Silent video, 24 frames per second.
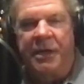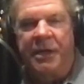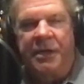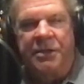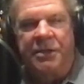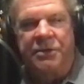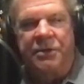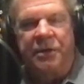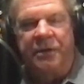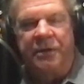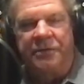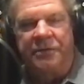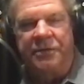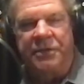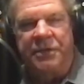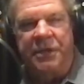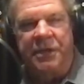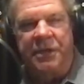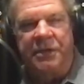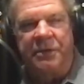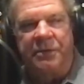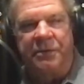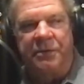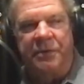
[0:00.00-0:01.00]
So all of a
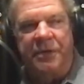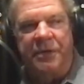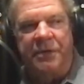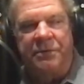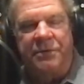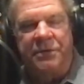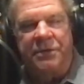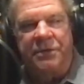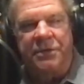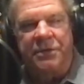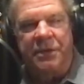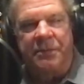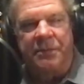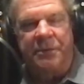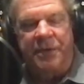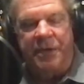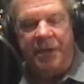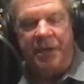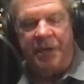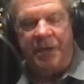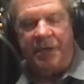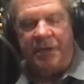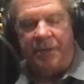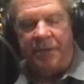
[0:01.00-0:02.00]
sudden, it was a summer day.